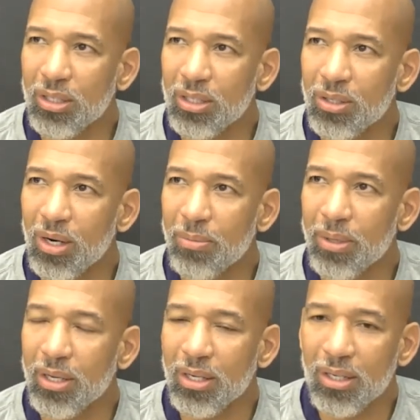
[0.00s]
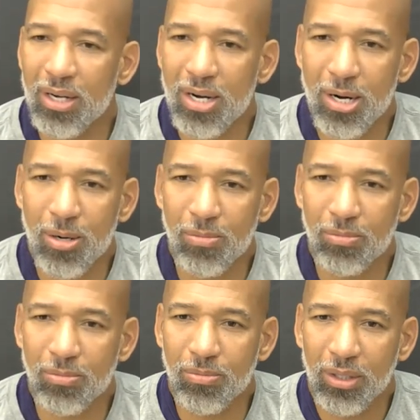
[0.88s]
You know what I mean?
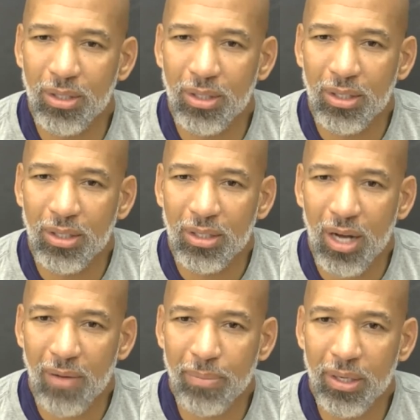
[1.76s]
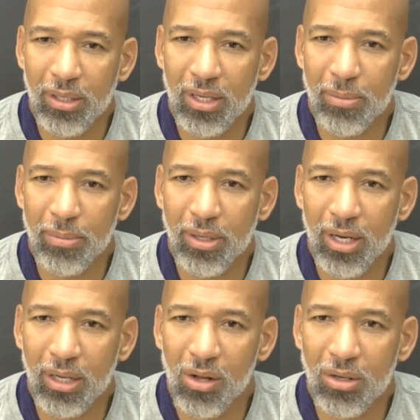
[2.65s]
I've been in the
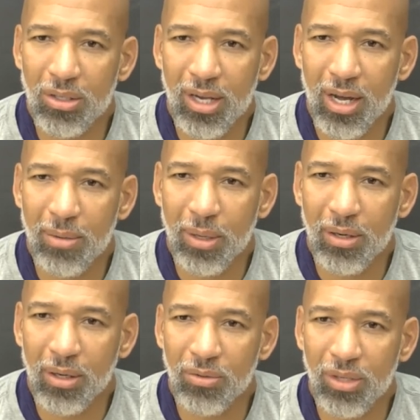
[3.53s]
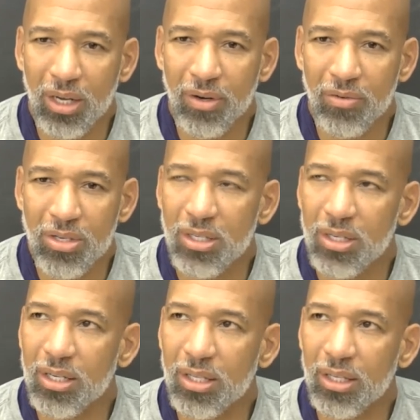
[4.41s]
NBA a long time. I don't think I've ever seen
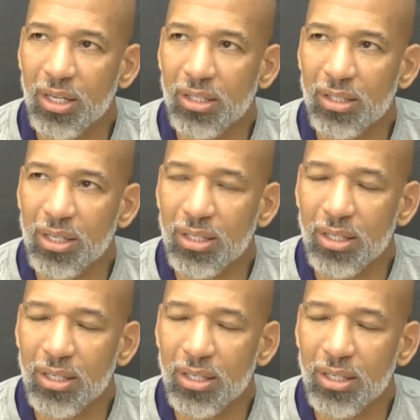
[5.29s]
anything like that.